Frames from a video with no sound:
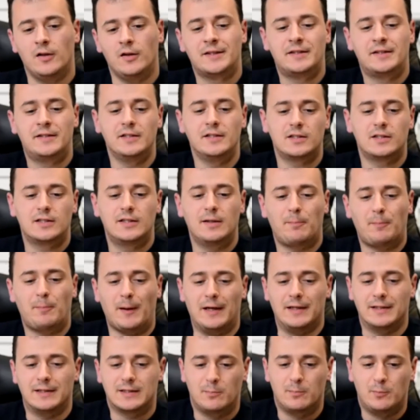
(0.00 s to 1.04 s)
This
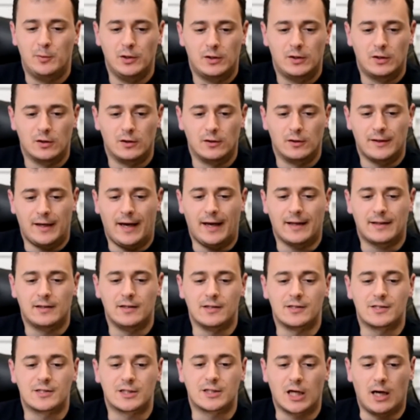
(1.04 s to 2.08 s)
depends a bit on the
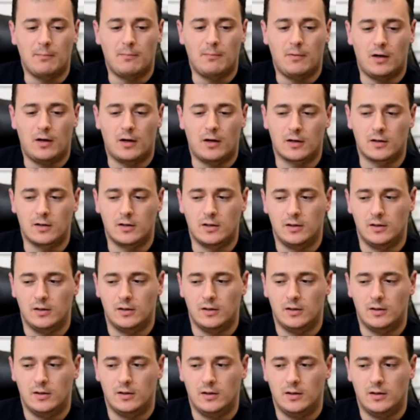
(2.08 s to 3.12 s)
athlete. Some are
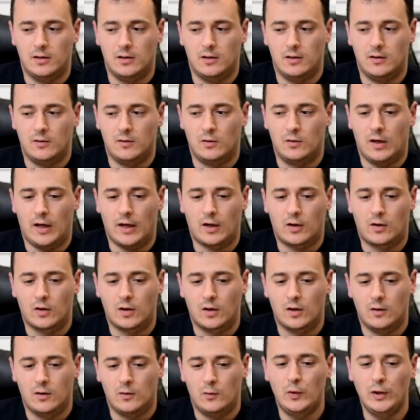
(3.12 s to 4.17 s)
like
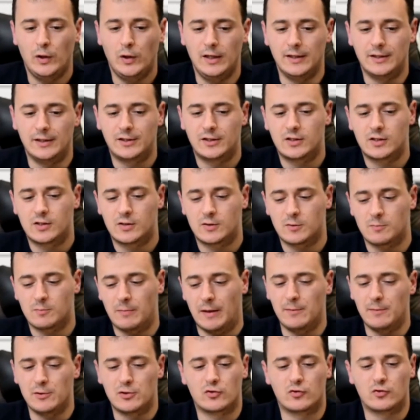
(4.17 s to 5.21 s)
really
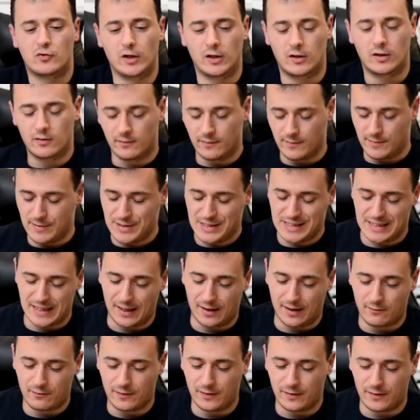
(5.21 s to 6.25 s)
maybe strict on
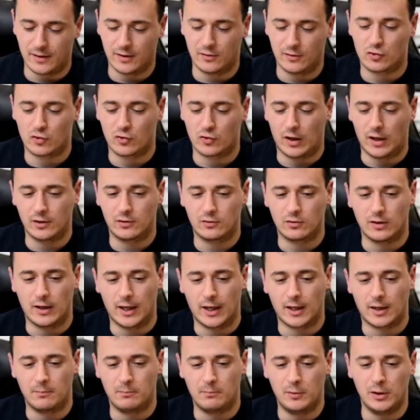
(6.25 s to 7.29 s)
themselves and they try to
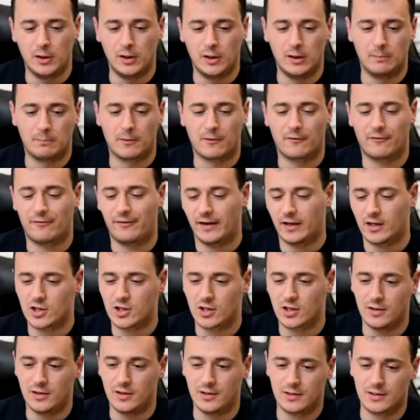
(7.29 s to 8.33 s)
like be
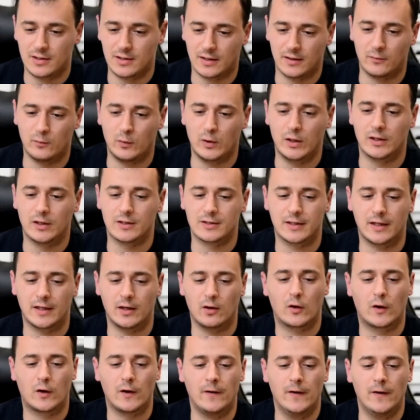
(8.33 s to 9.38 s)
perfectionists and we're gonna say
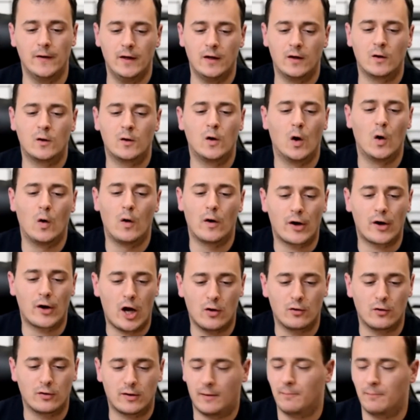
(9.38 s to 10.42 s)
okay go
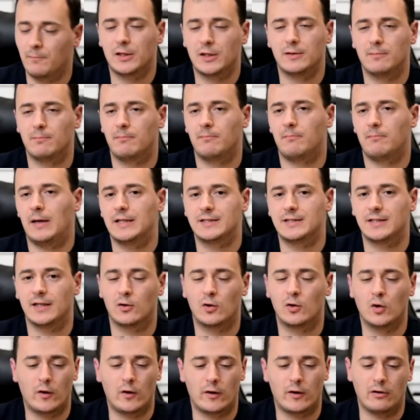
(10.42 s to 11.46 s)
around i'm gonna might say
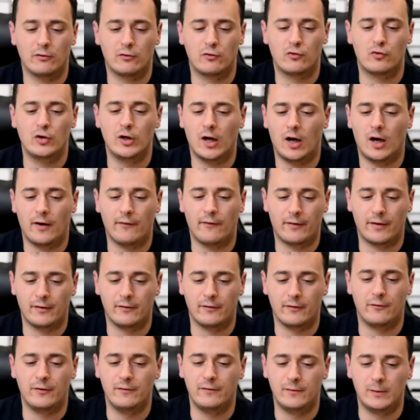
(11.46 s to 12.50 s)
go around
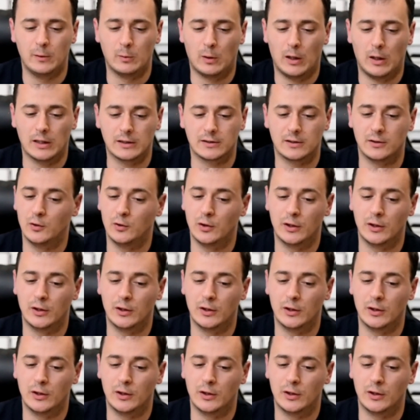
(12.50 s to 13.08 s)
350 watts and you're